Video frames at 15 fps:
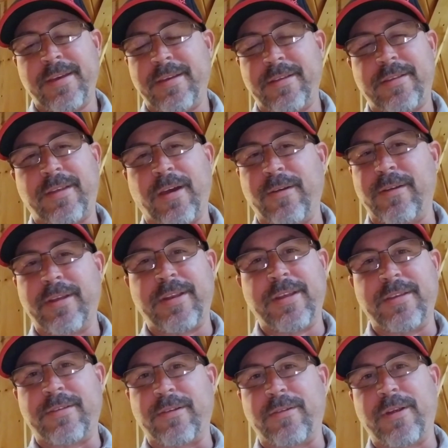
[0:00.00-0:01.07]
totally
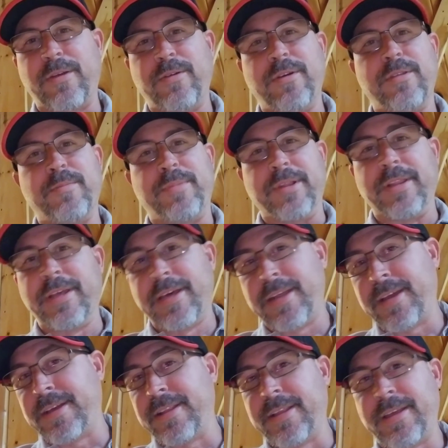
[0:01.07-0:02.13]
disagree with them
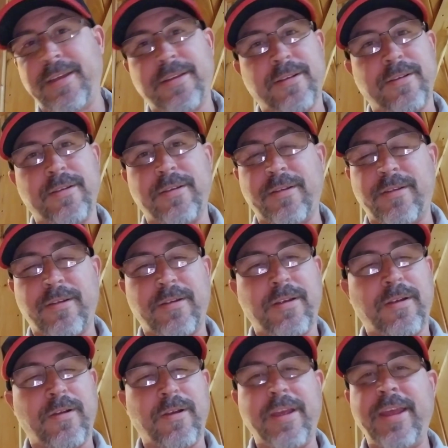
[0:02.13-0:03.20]
politically
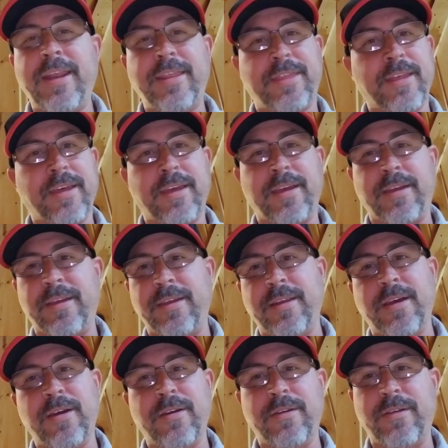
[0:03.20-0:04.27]
or anything,
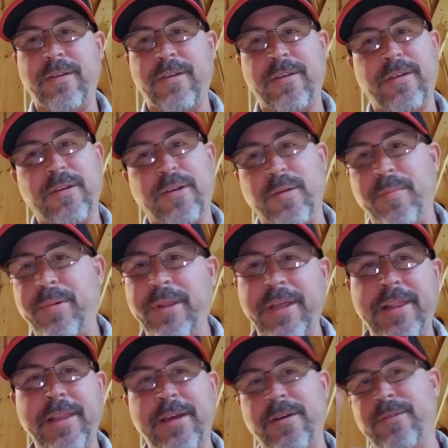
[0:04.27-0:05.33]
you're
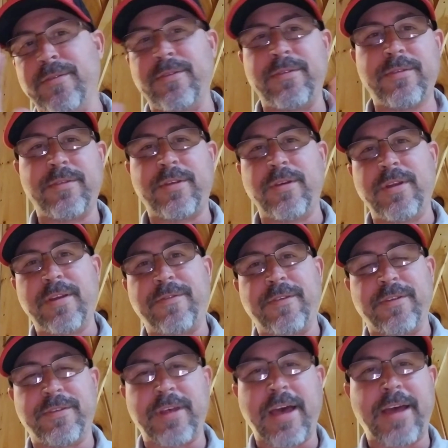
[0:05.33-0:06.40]
completely on two
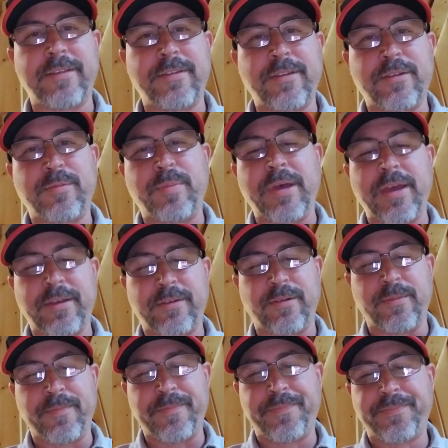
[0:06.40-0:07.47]
different sides of the
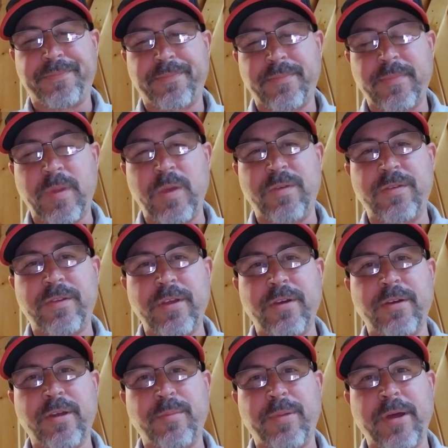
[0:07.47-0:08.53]
spectrum, you still
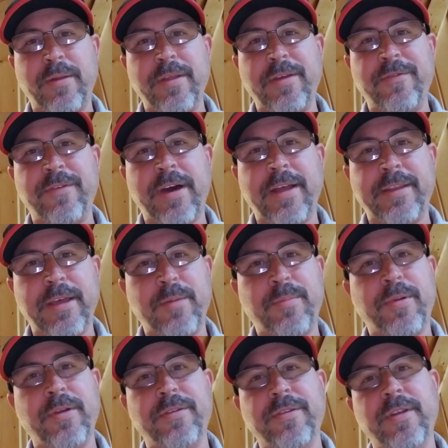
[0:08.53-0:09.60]
could probably invite that
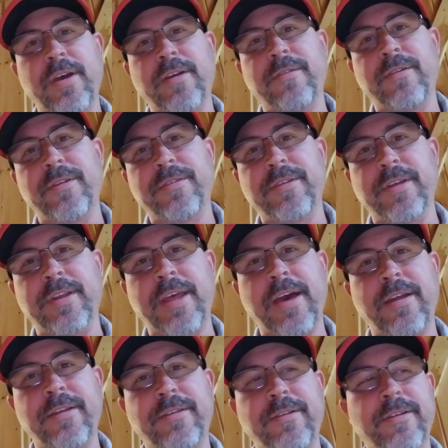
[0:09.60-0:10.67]
person over to sit
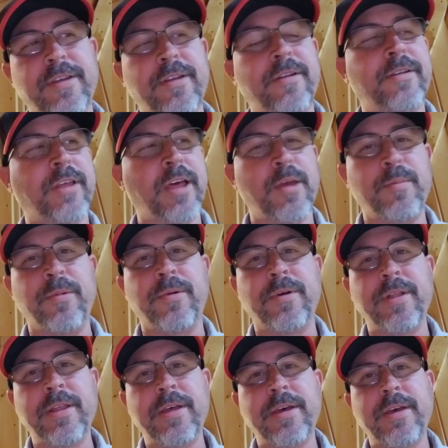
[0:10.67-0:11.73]
down at your dinner table
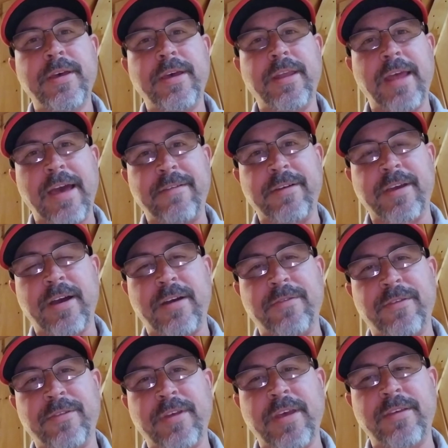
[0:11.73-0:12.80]
and have a
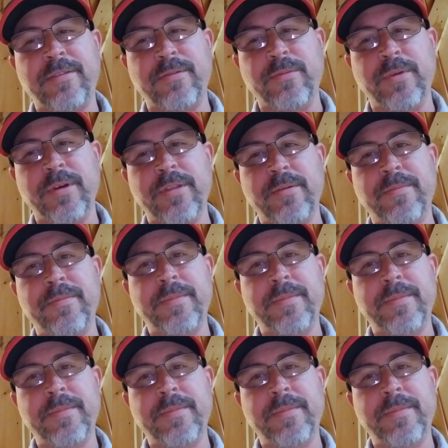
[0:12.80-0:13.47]
conversation with them.